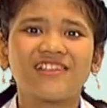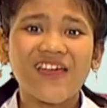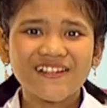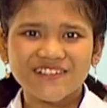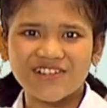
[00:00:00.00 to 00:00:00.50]

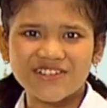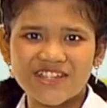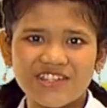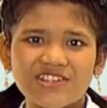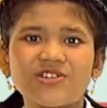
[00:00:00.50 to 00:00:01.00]
let's
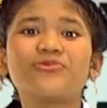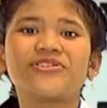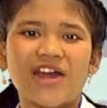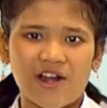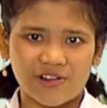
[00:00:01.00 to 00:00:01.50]
continue with
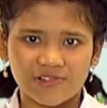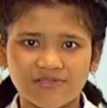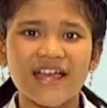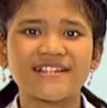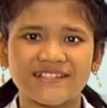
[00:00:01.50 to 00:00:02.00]
our
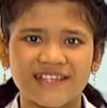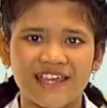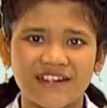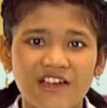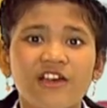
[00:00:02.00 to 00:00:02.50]

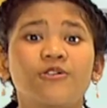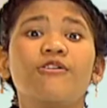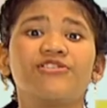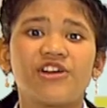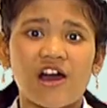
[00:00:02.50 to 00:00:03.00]
lesson
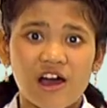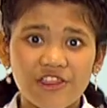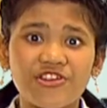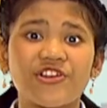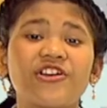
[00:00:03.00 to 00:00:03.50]
with
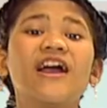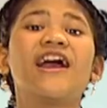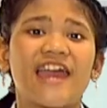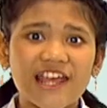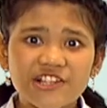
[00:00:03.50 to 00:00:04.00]
other
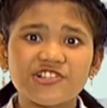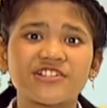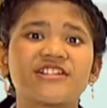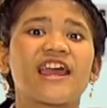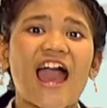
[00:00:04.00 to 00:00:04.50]

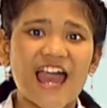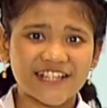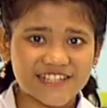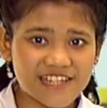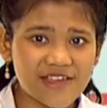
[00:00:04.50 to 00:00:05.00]
interesting
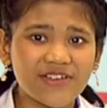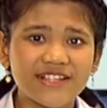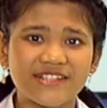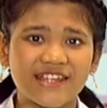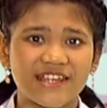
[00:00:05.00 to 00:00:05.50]

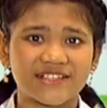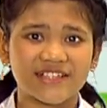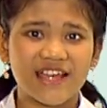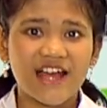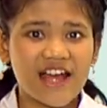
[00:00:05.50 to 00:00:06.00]
activities.
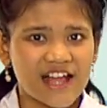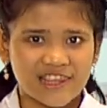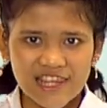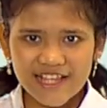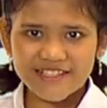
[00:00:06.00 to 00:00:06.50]

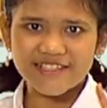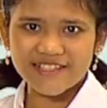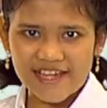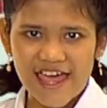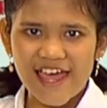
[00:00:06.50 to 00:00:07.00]
Let's
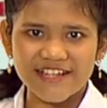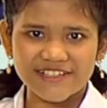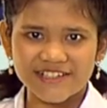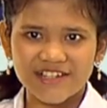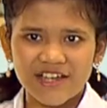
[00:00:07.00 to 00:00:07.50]

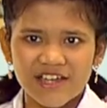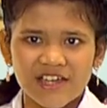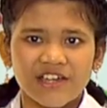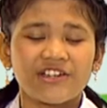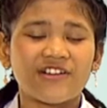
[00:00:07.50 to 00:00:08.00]
test
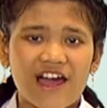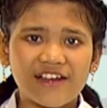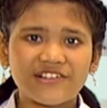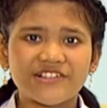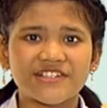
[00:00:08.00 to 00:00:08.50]
your
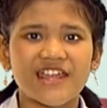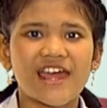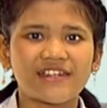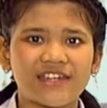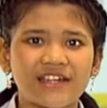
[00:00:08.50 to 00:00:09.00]

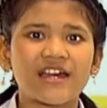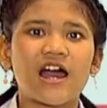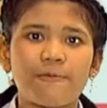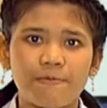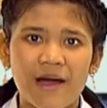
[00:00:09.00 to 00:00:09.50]
understanding
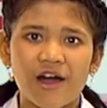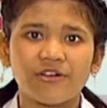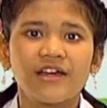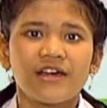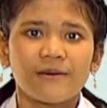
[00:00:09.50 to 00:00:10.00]
about
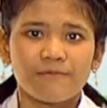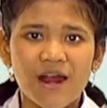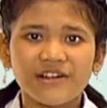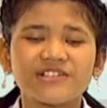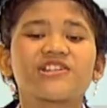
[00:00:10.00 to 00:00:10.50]

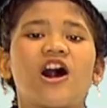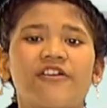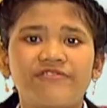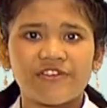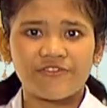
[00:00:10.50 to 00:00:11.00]
parts
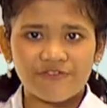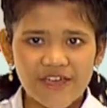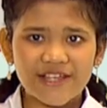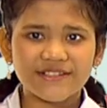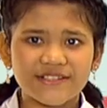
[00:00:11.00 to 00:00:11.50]
of the
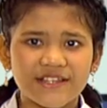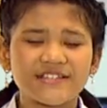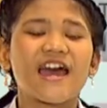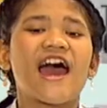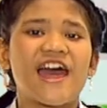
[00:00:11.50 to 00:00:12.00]

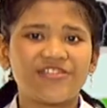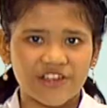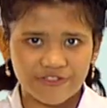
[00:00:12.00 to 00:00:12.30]
faces and their